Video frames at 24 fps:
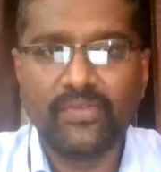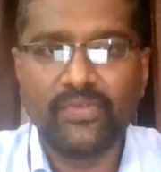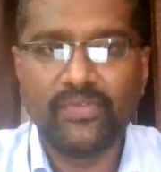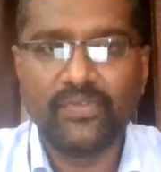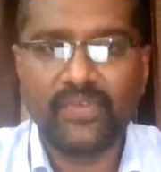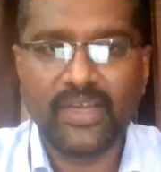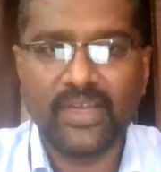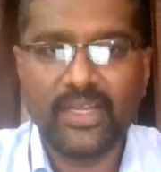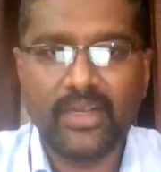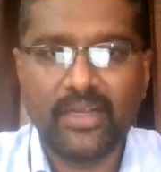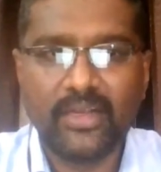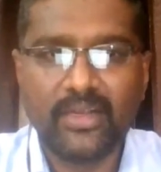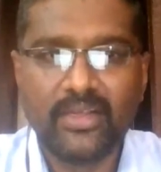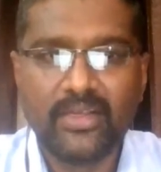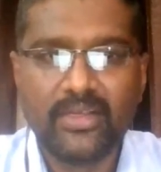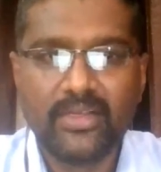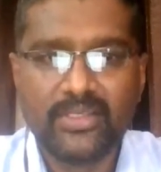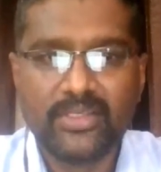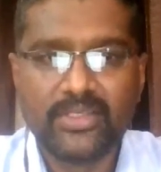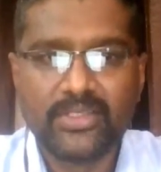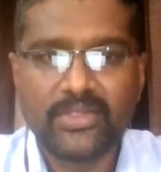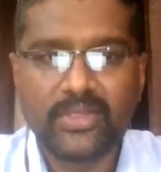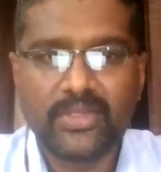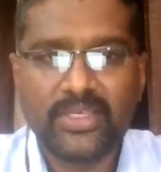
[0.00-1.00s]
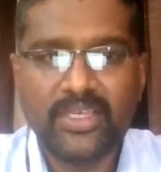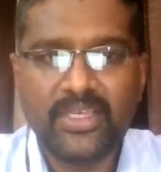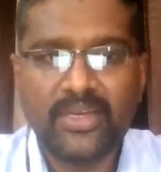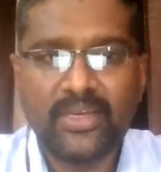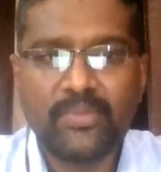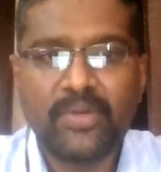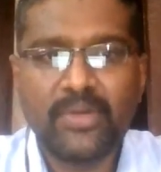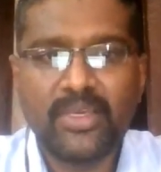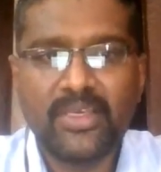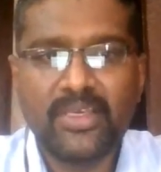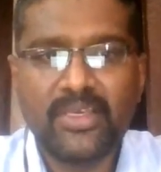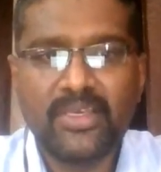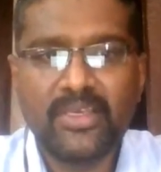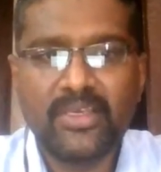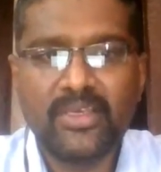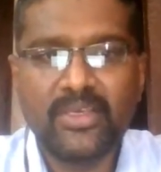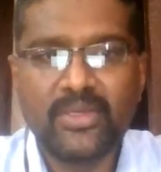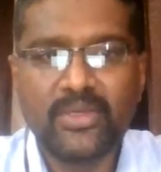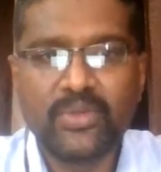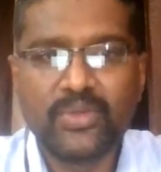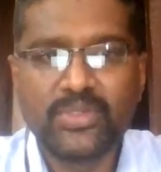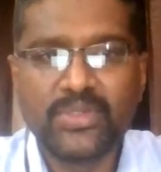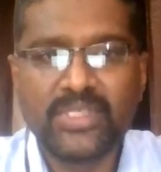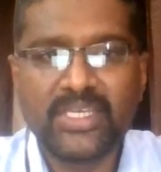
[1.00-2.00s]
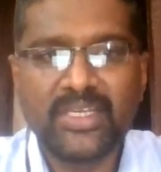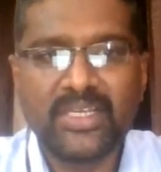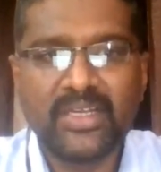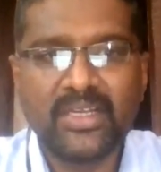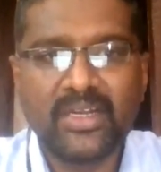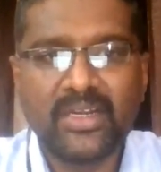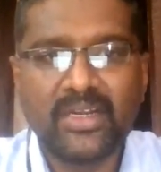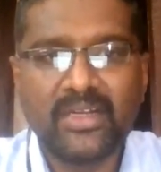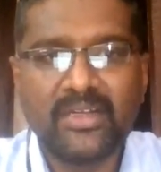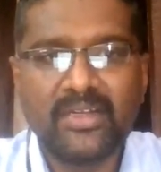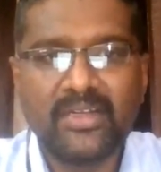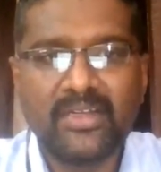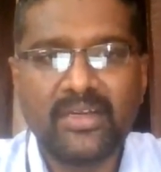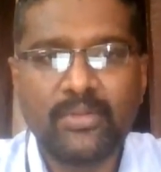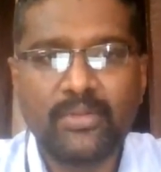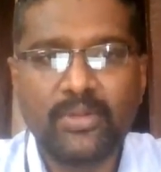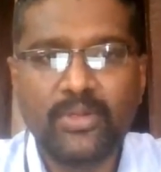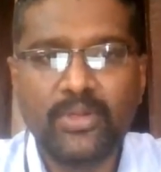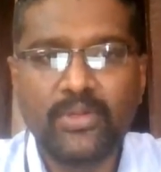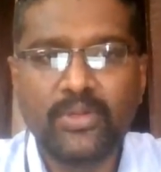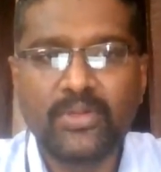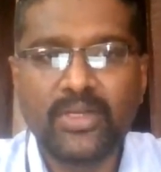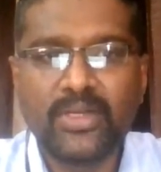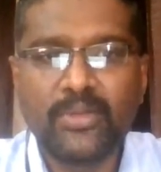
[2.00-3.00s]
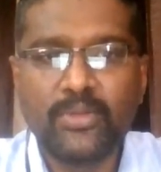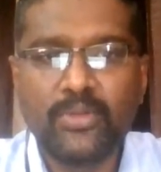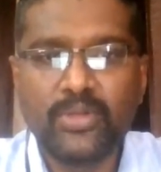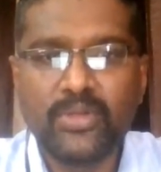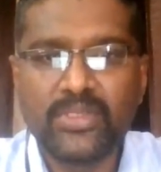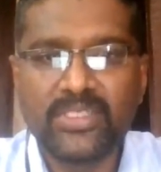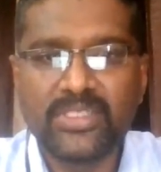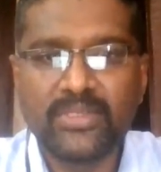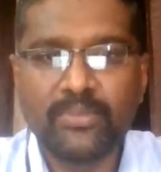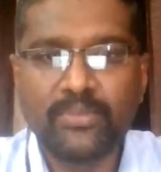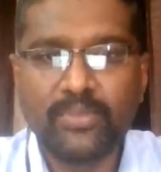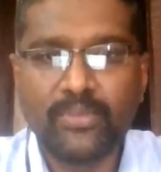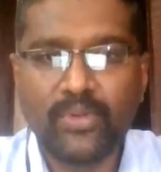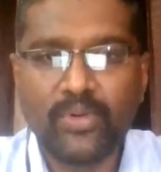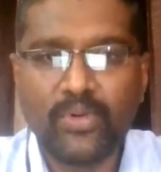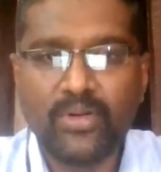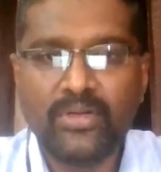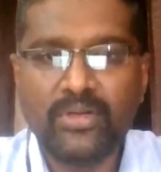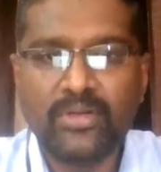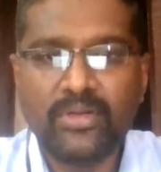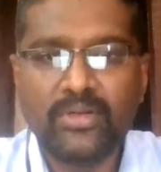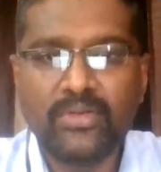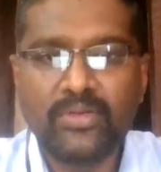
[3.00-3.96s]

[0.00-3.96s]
file. So here by using W is the mode